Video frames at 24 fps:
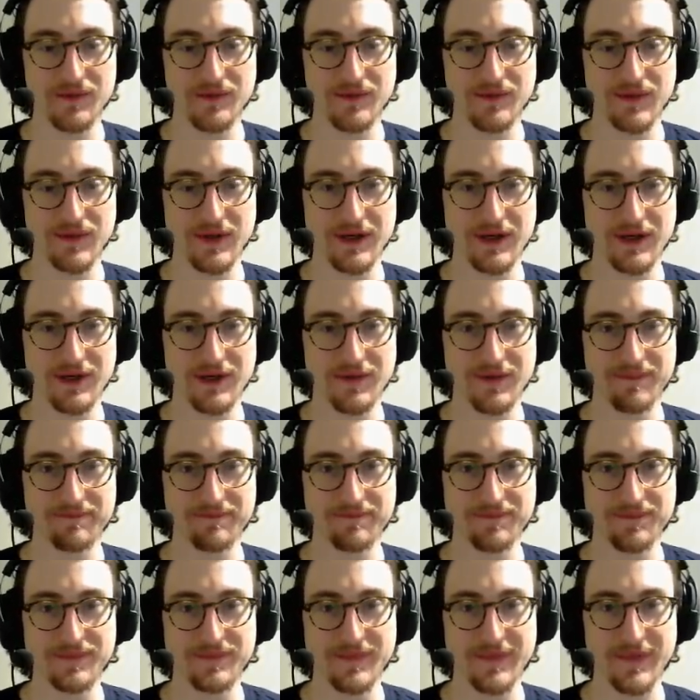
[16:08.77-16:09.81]
I
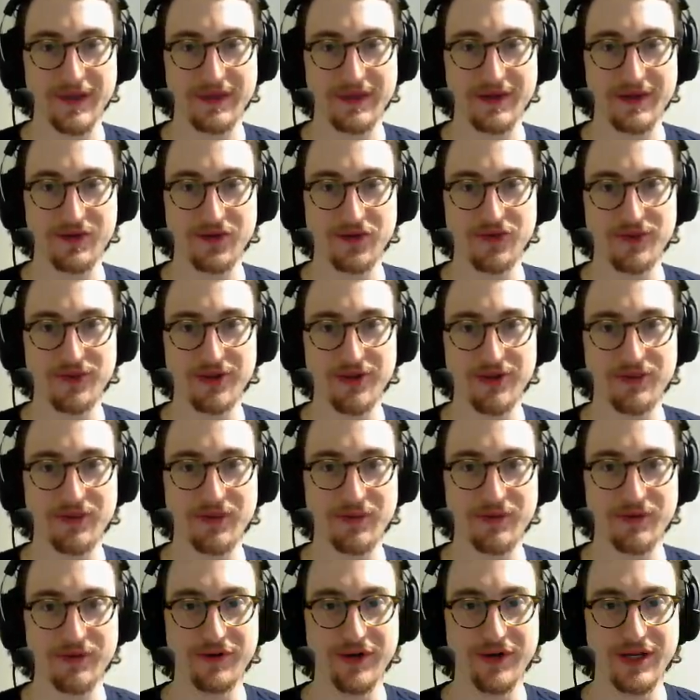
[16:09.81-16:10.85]
think ultimately what
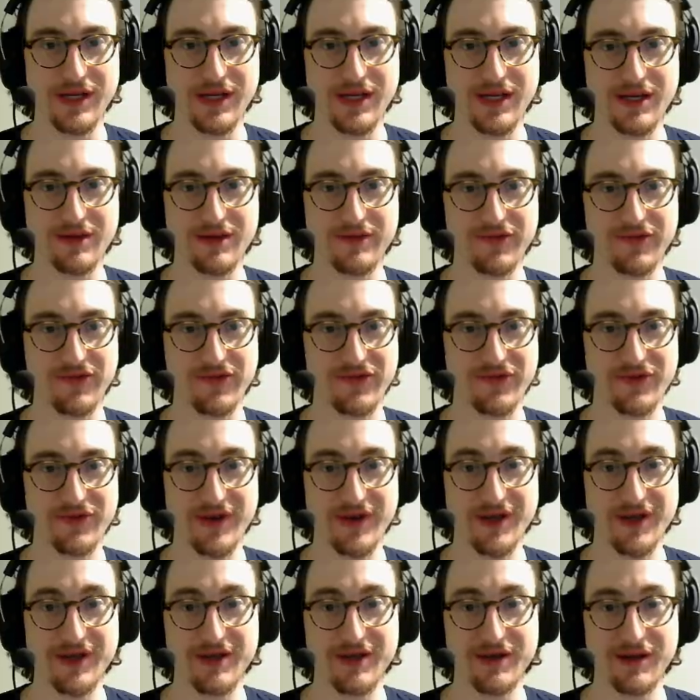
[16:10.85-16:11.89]
we're looking at is,
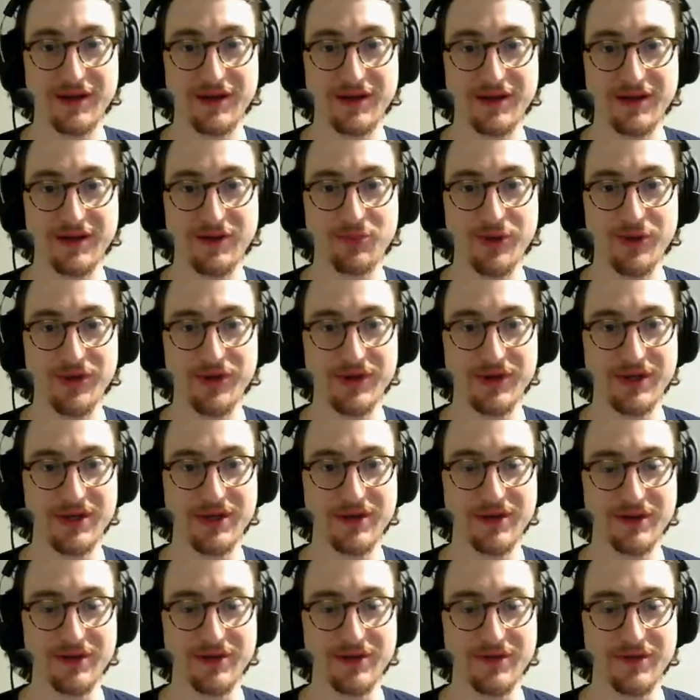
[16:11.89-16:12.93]
an inability
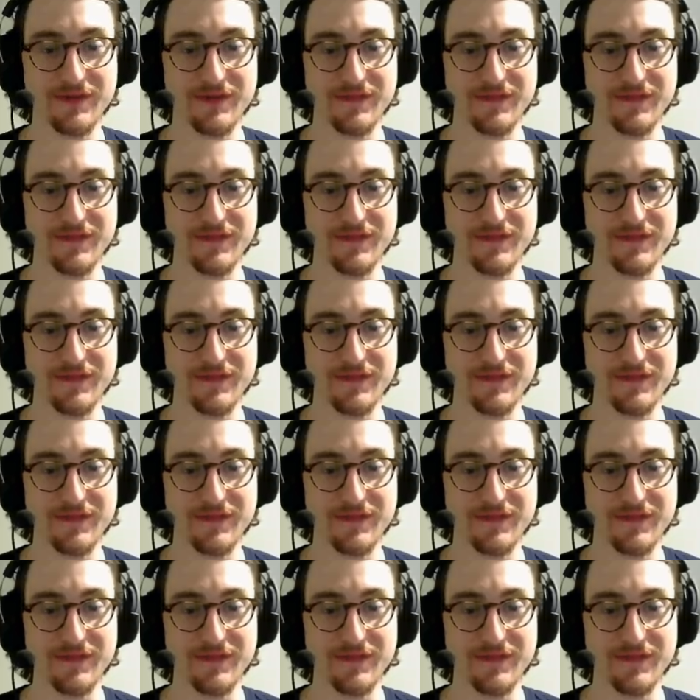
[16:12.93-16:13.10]
to